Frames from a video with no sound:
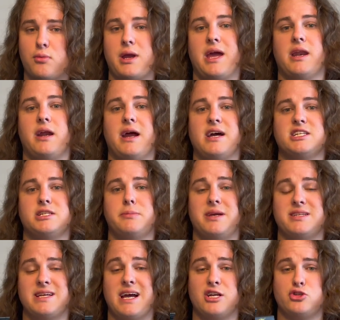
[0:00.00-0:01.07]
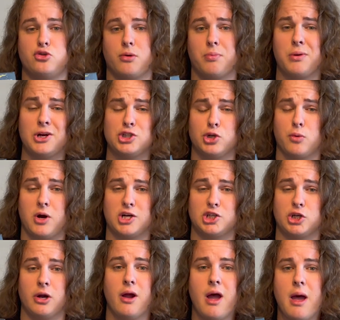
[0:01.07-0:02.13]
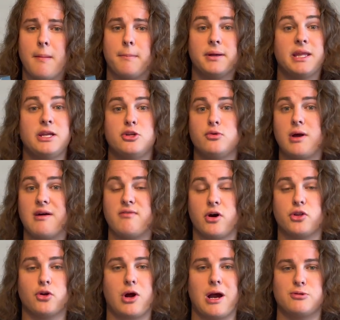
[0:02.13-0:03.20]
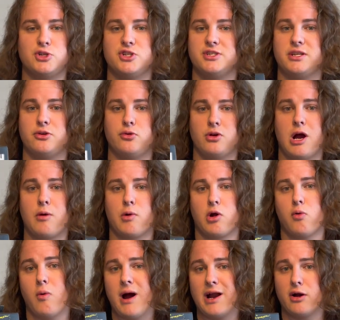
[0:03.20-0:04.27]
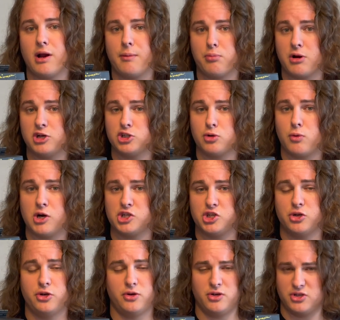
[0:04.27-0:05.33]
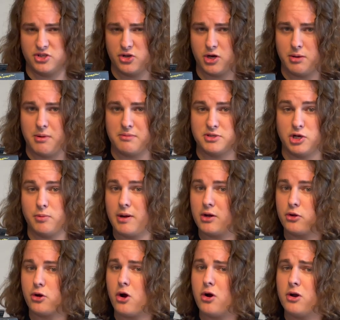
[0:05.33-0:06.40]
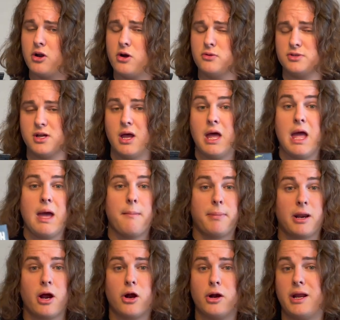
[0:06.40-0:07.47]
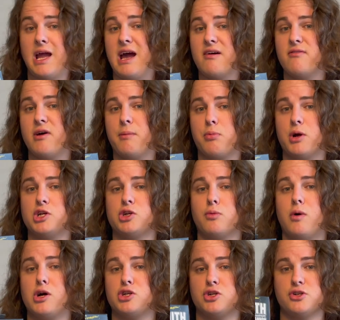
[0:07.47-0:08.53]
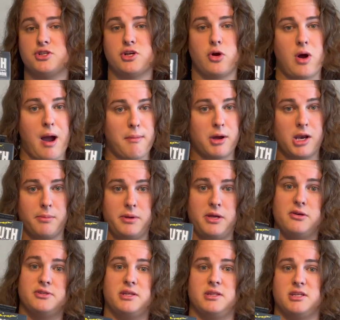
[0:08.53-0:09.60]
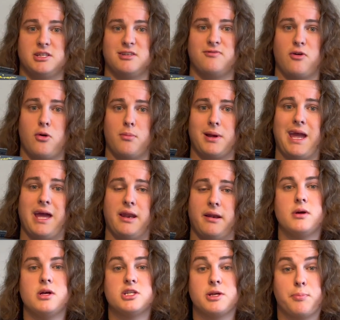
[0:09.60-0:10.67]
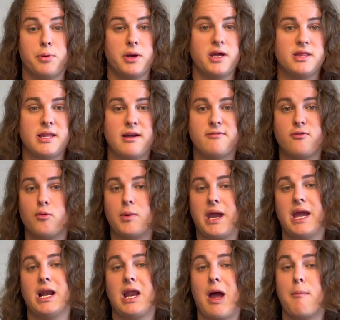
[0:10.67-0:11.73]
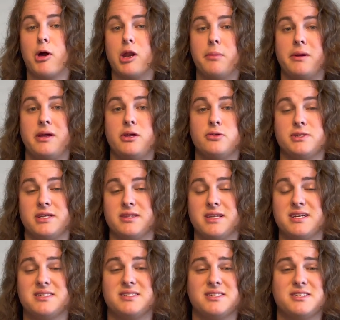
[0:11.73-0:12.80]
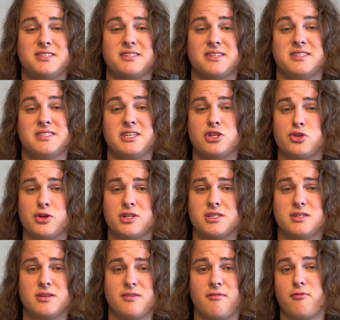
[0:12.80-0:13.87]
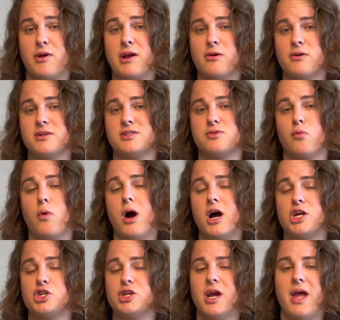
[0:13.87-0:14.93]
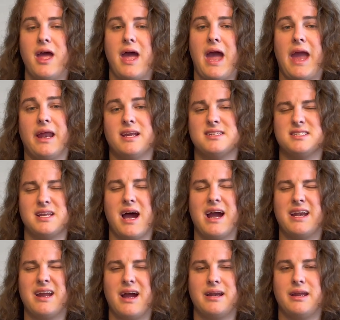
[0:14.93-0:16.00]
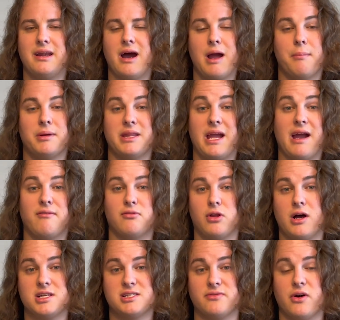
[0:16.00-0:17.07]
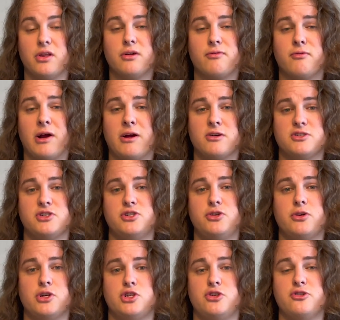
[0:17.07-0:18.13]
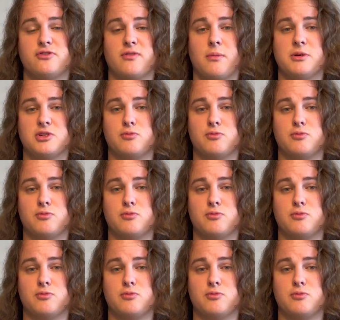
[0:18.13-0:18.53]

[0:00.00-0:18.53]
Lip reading: cannon has to be attached to a pressure washer, but they do have other options that do not require a pressure washer. You can just hook them up to your regular garden hose, but I already have a pressure washer, so I'm going to be using this foam cannon. To put in that foam cannon, I'm going to be using this. This is the citrus fragrance wash, and it's $9.99, but they have lots of other fragrances you can choose from as